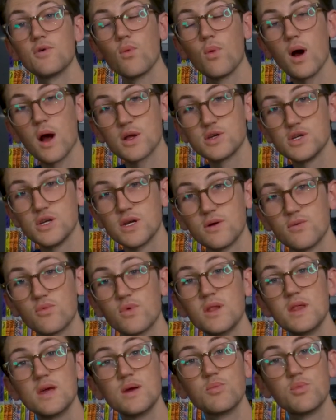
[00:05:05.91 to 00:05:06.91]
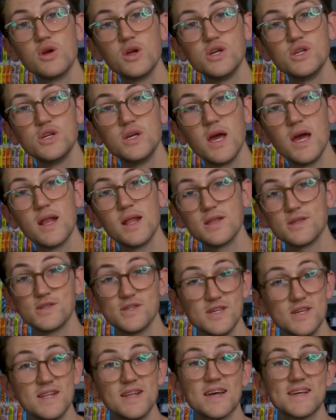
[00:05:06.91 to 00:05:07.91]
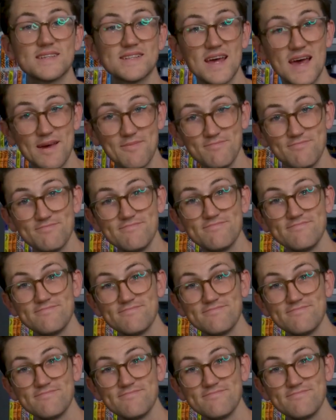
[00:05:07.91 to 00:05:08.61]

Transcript: you for watching. Really appreciate it. See you next time.